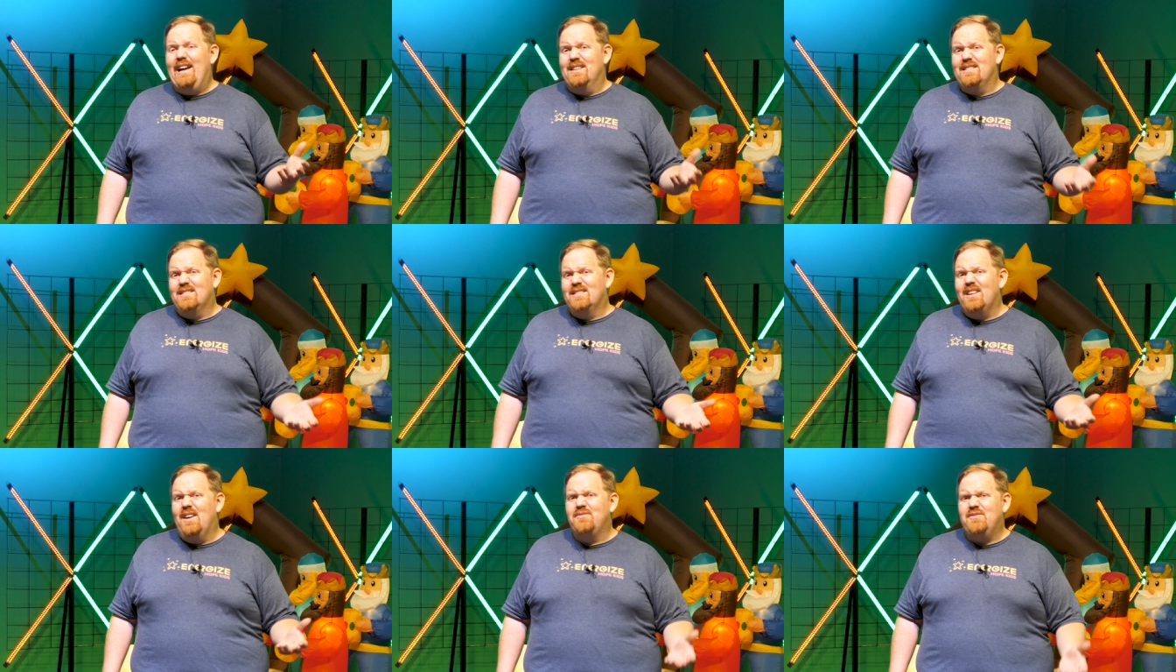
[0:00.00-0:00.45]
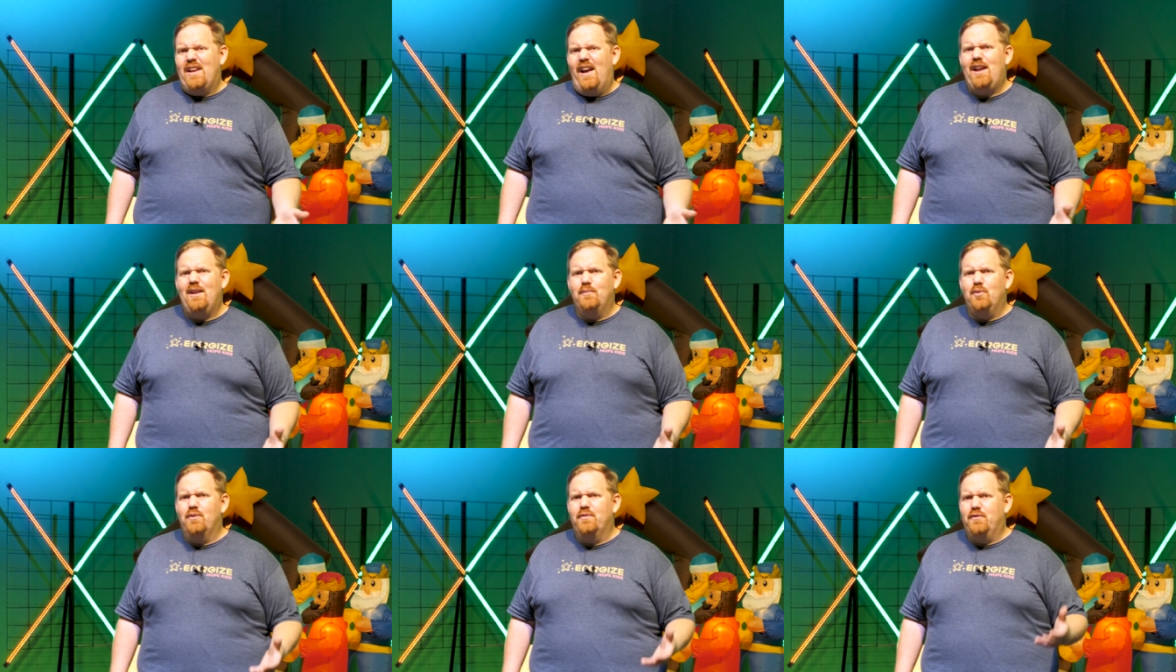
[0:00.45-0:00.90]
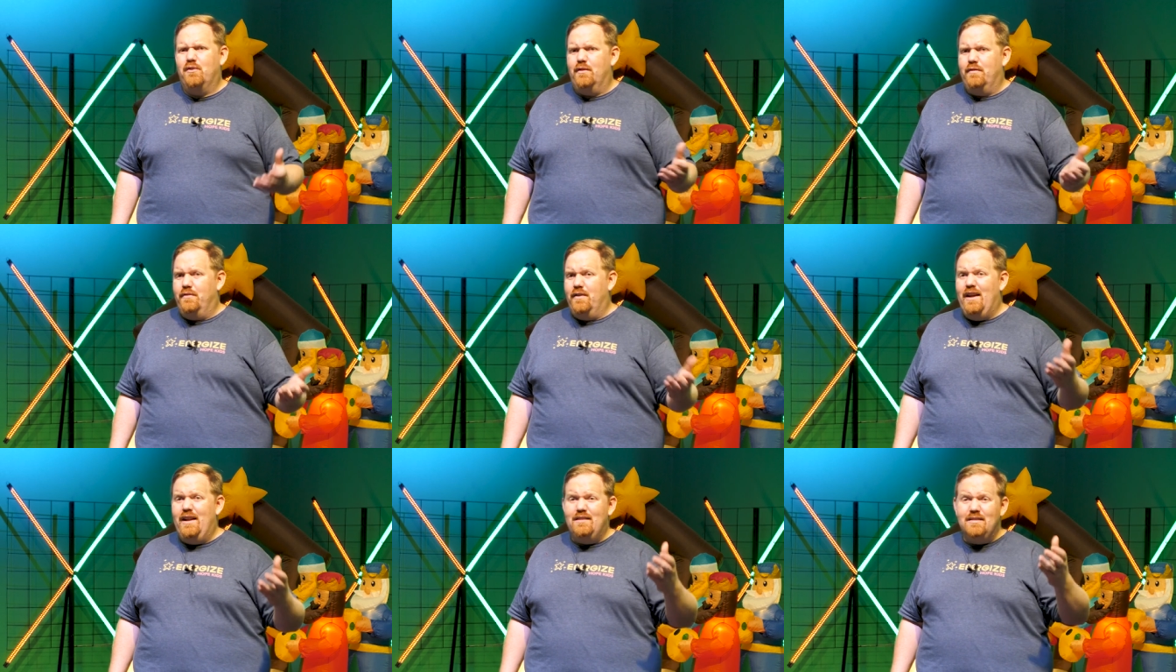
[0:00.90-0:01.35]
a stuffed animal for a
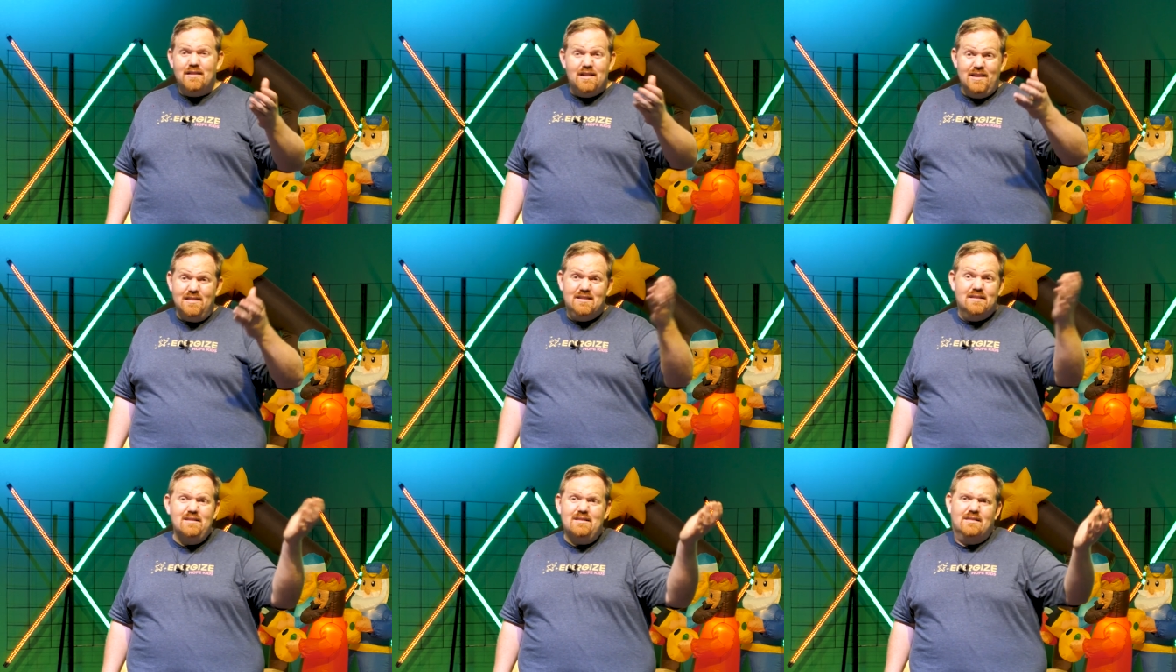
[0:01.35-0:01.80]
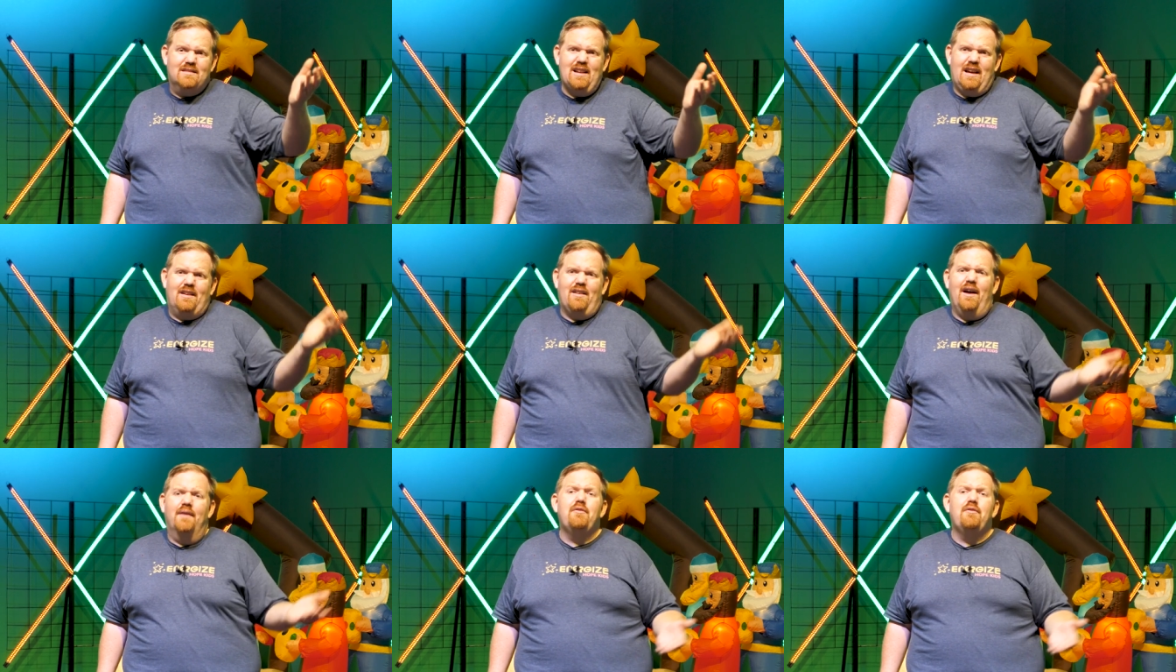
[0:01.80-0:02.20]
friend because I don't